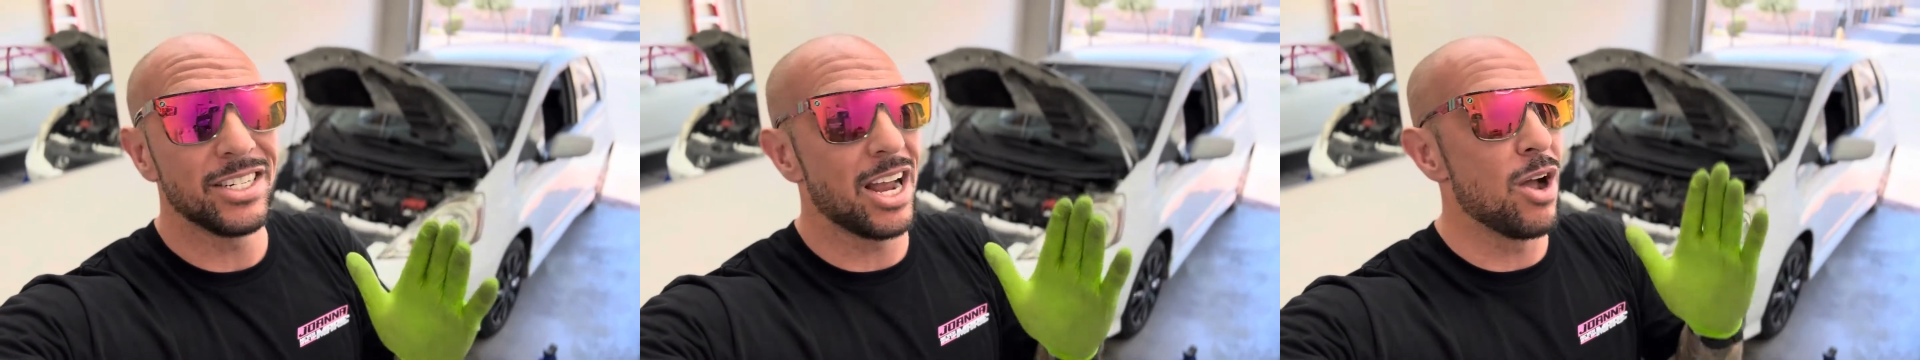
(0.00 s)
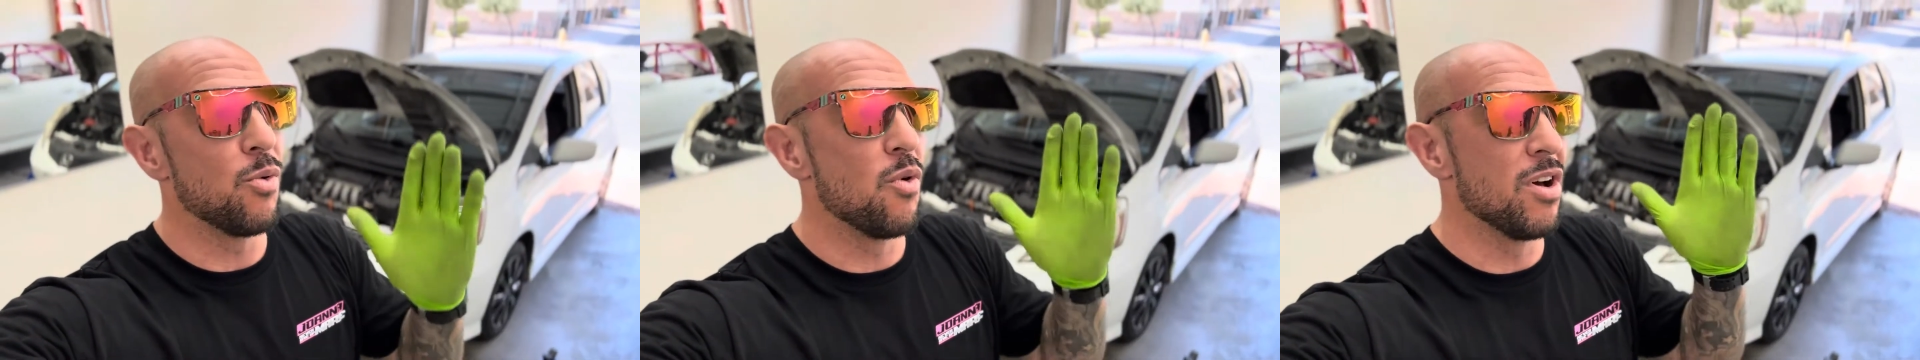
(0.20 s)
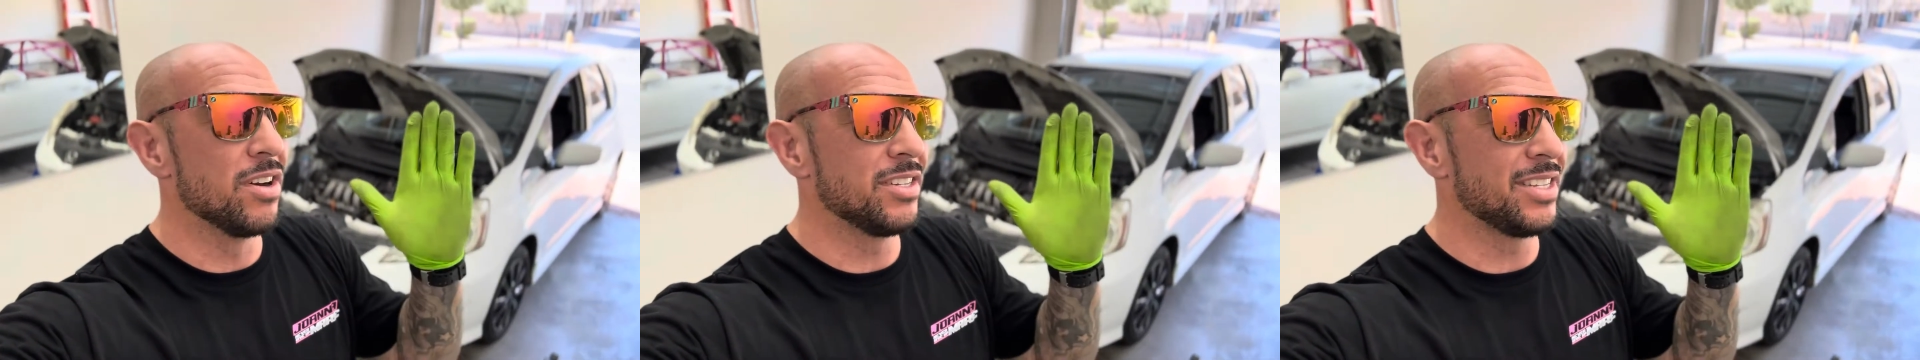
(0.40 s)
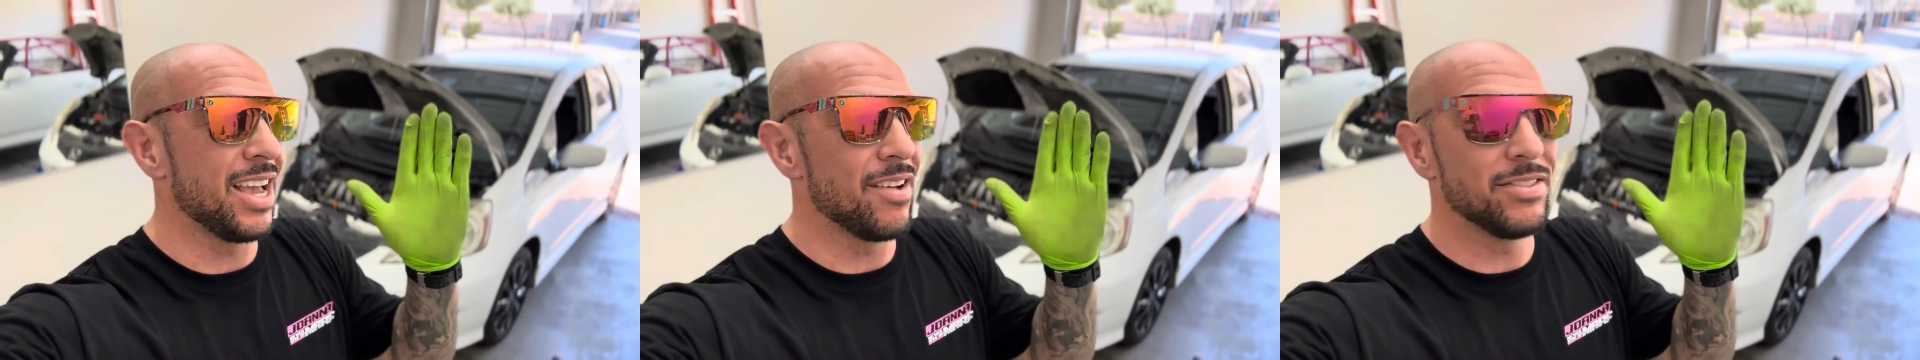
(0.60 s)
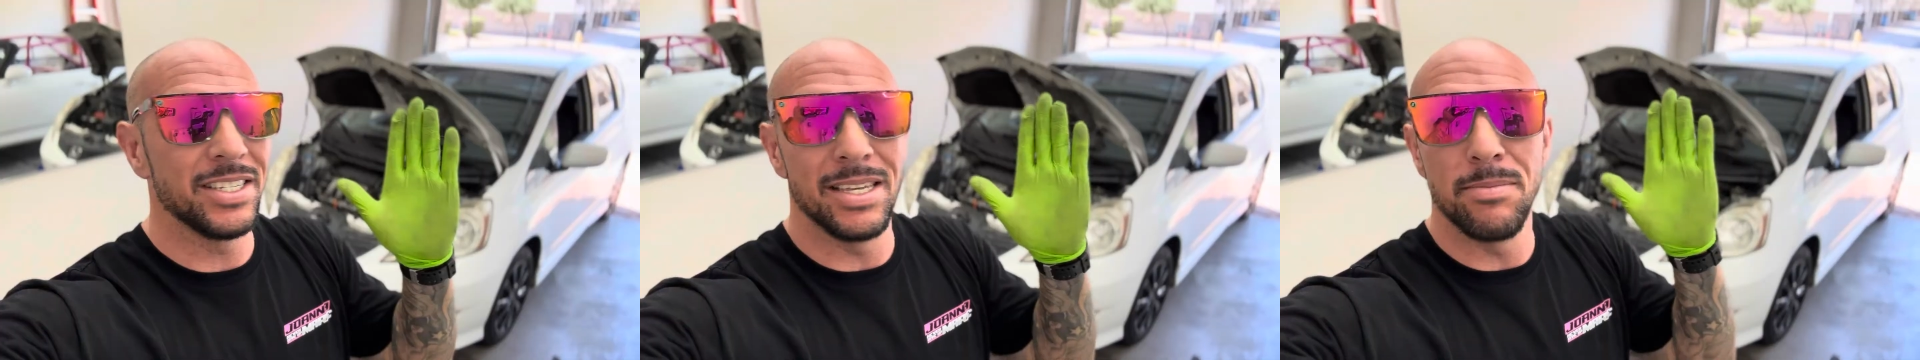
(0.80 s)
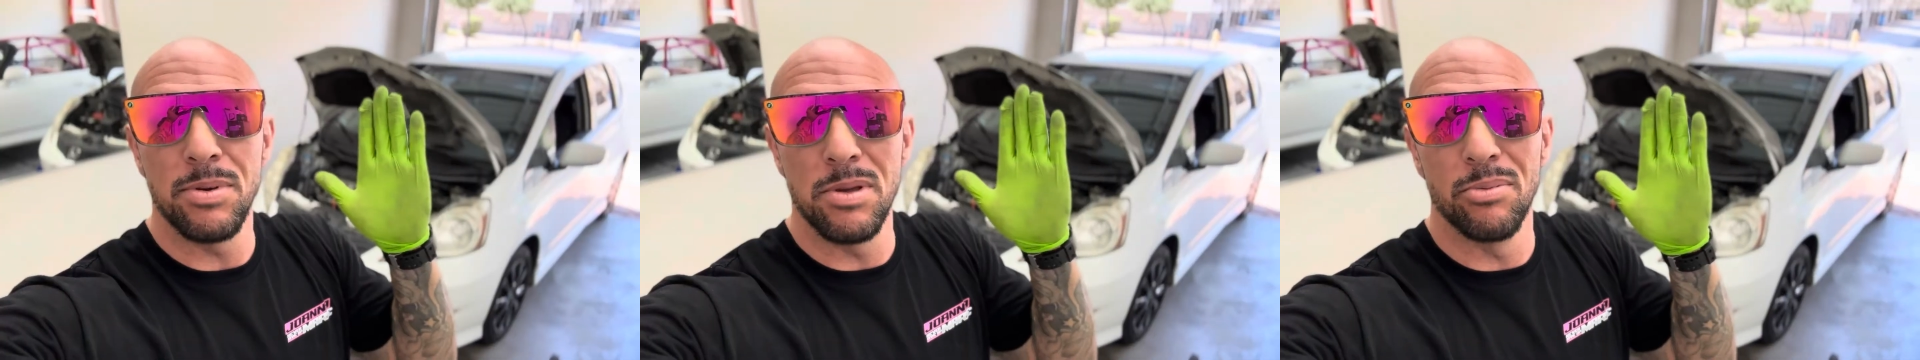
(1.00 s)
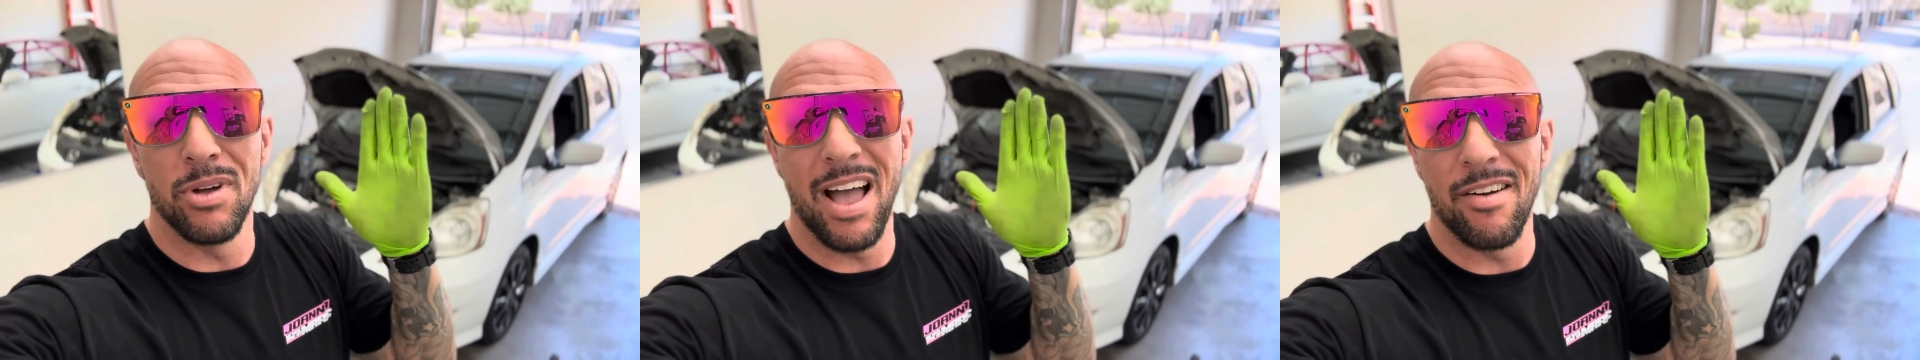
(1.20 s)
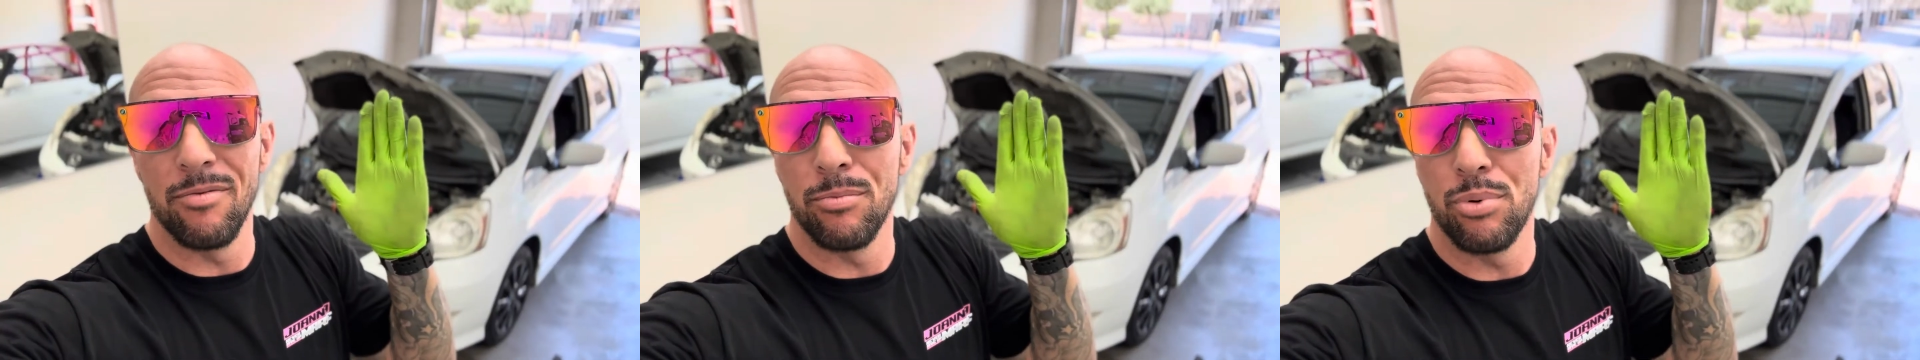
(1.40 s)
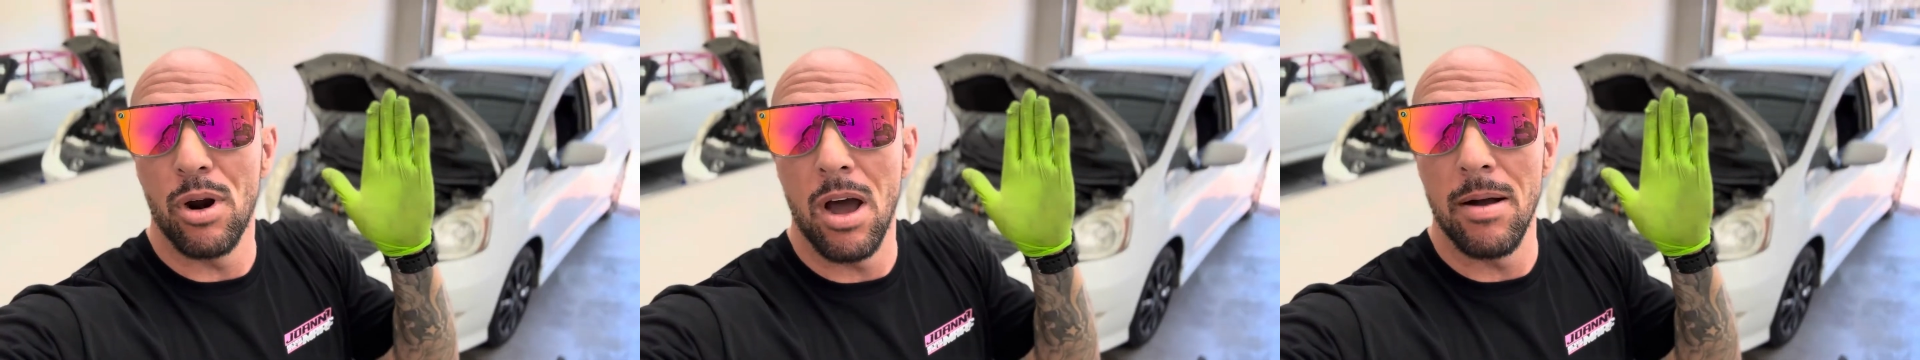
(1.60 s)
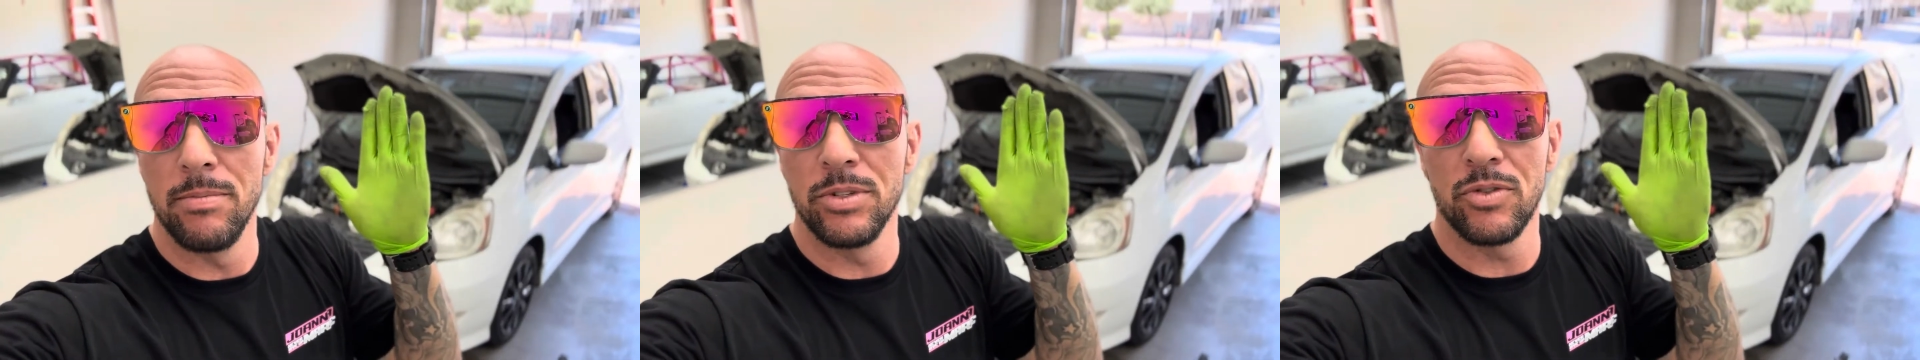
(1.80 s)
I want to say I've seen people having
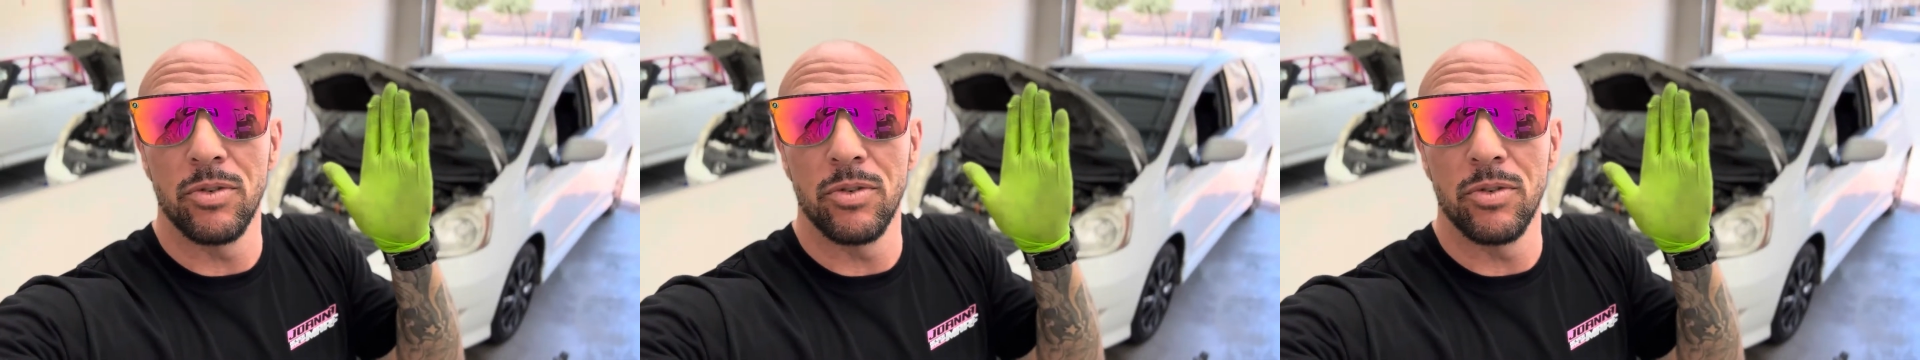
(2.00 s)
problems